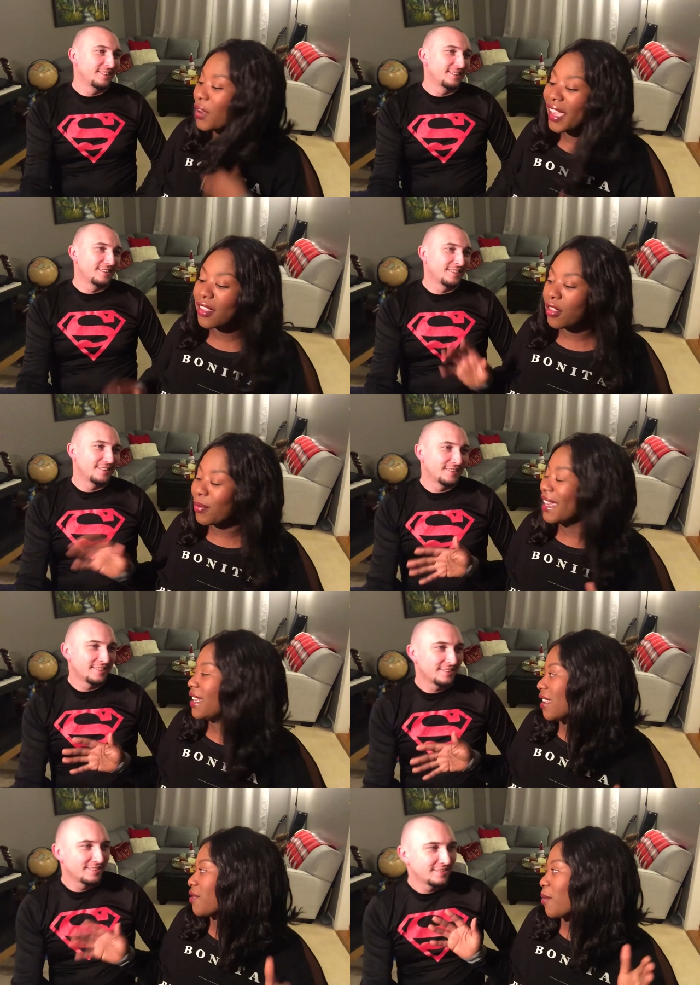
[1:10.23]
Speaker 1: okay, the
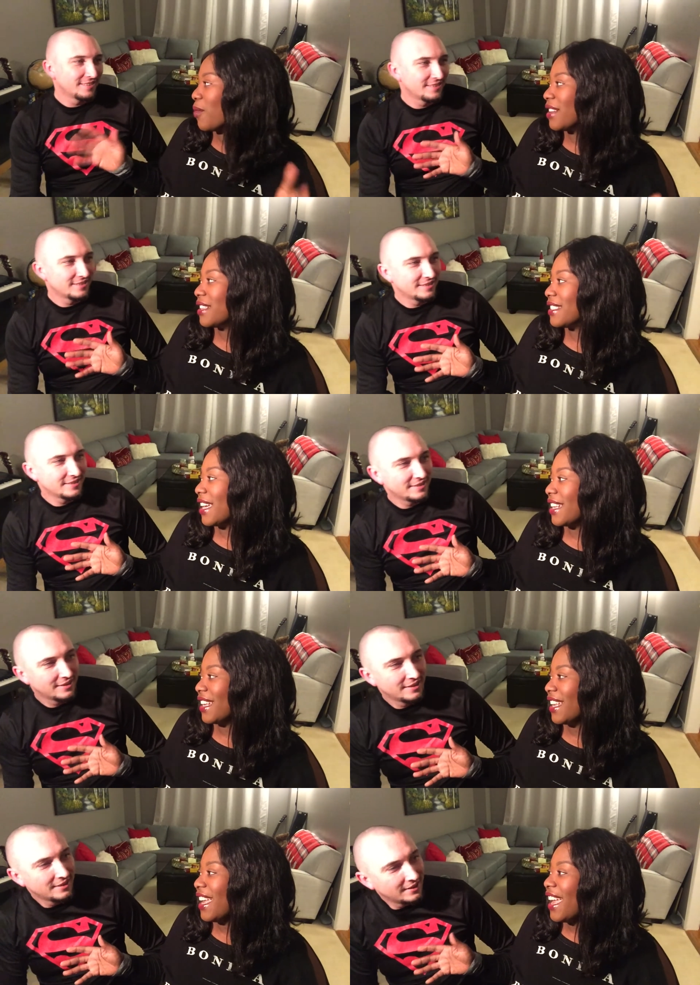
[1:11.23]
rating is from 1 to 10.
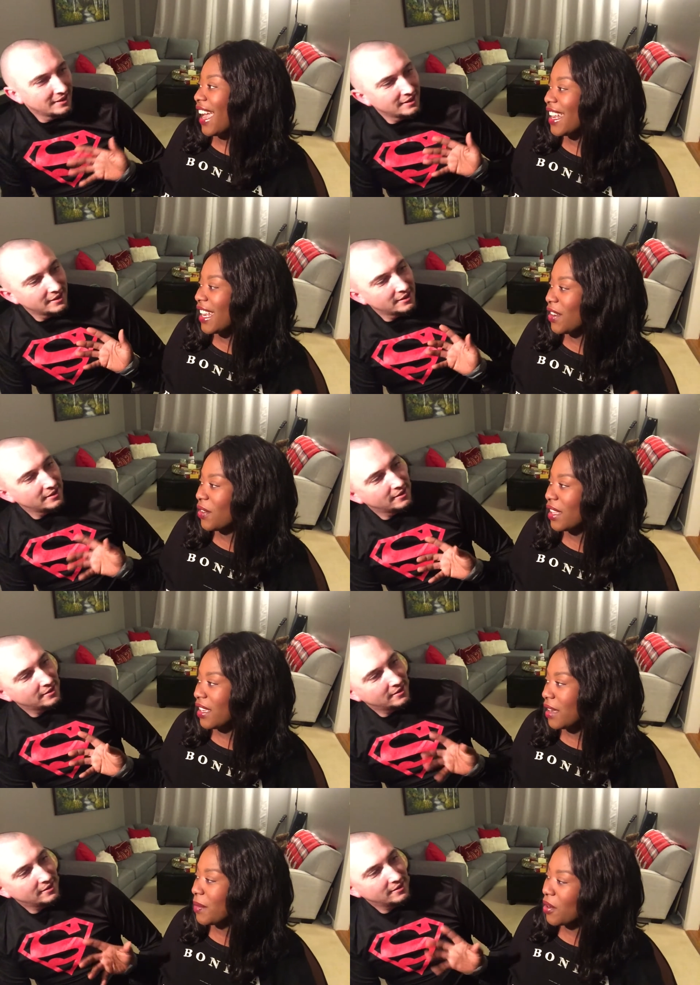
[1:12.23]
And I know that
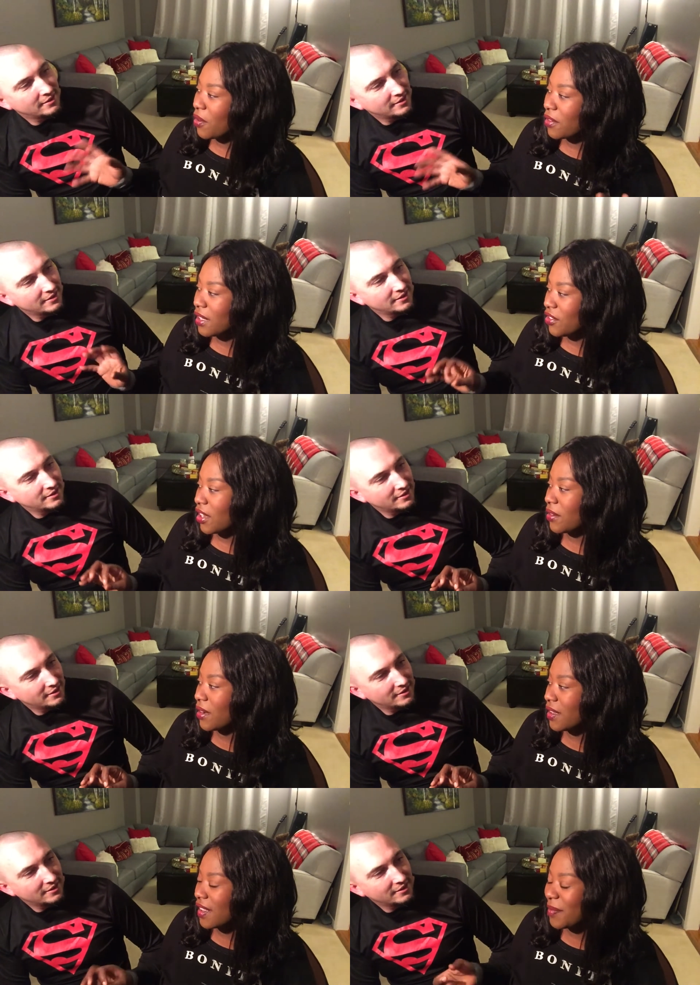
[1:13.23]
you can be overly
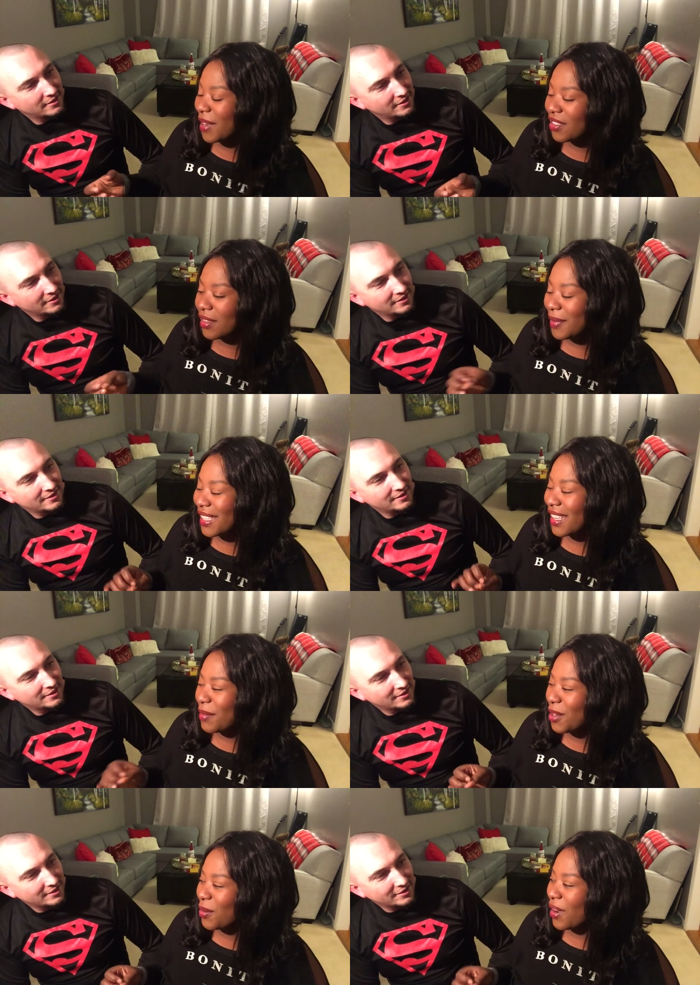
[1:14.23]
generous, especially being that
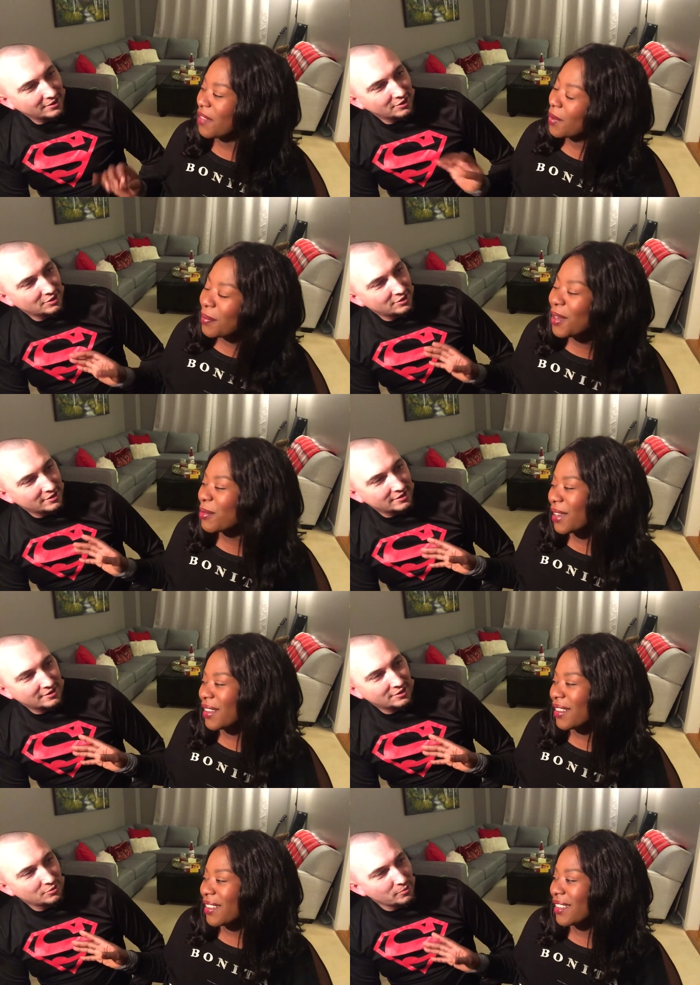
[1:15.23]
I'm your wife, but be
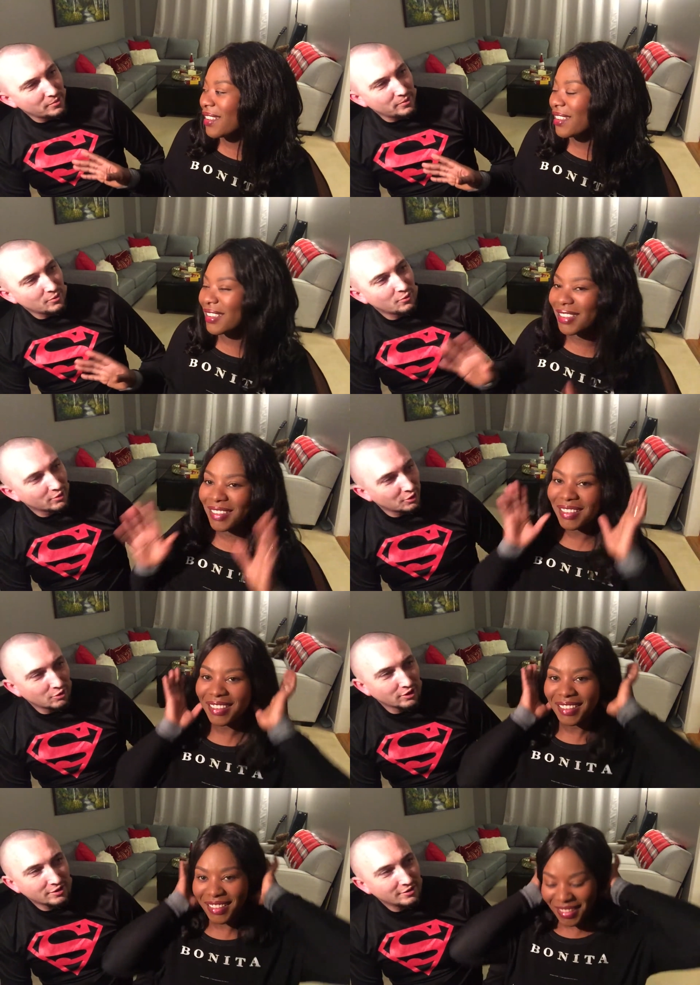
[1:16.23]
real.
Speaker 2: Do you want me to be overly
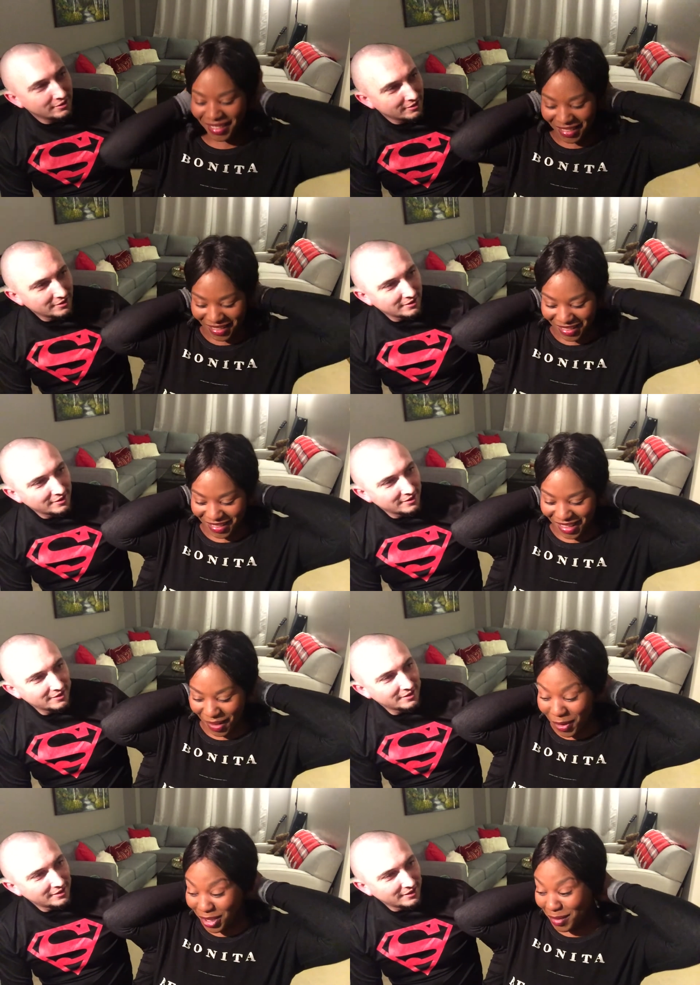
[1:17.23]
critical?
Speaker 1: I
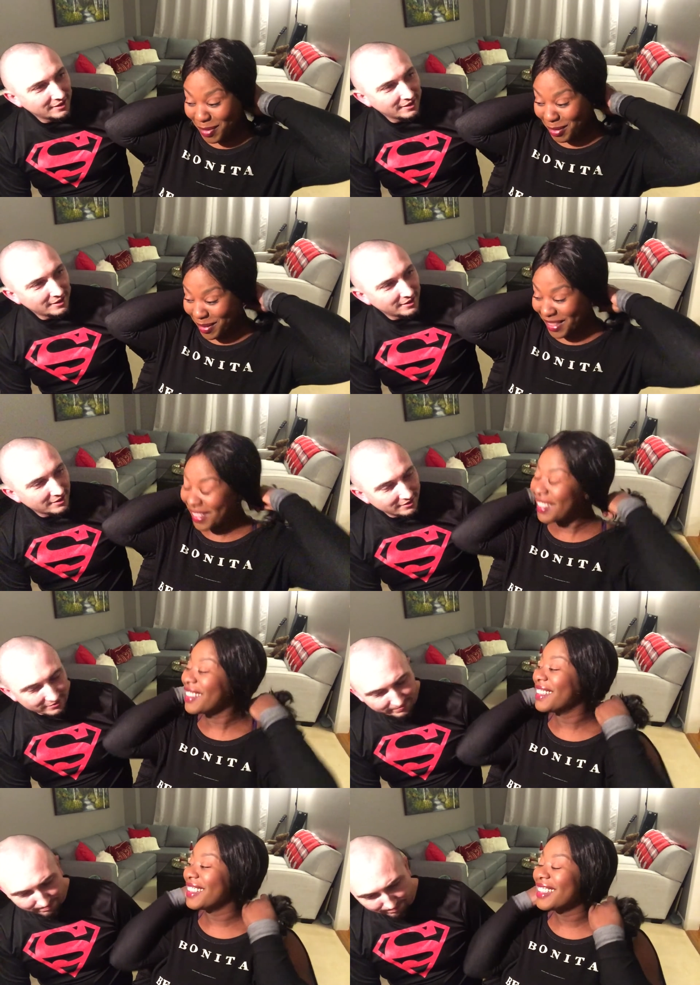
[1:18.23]
want you to be real.
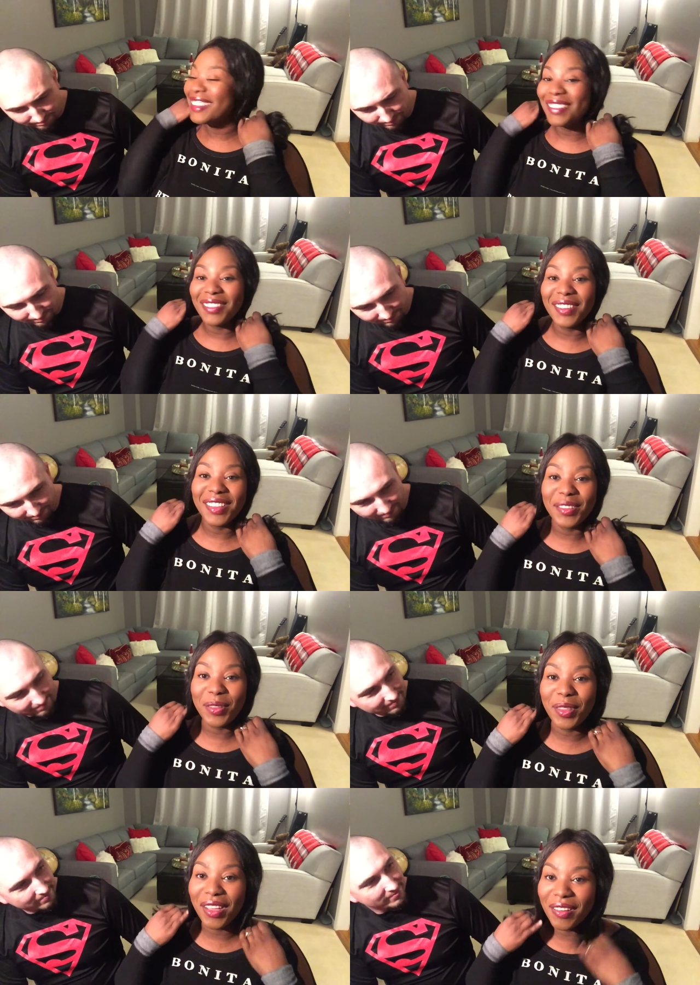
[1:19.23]
What's your
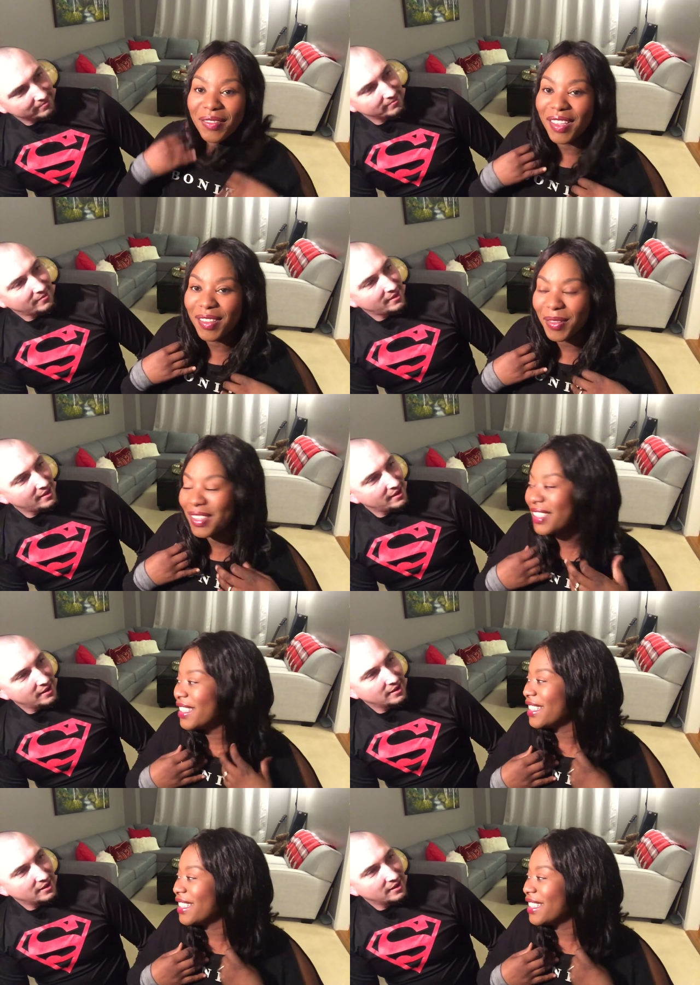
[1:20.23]
thought of this one?